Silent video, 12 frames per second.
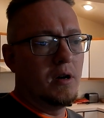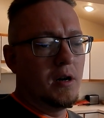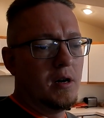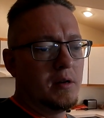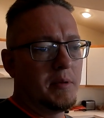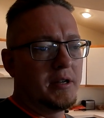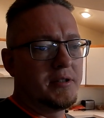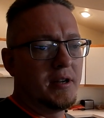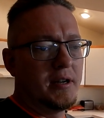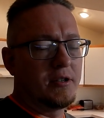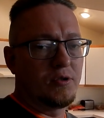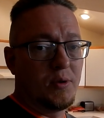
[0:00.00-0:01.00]
on my
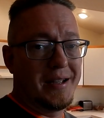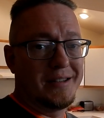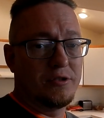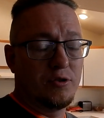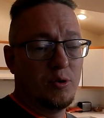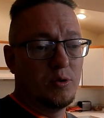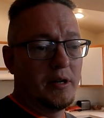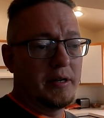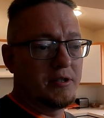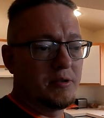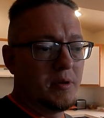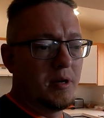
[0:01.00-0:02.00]
tank, so I had two lights.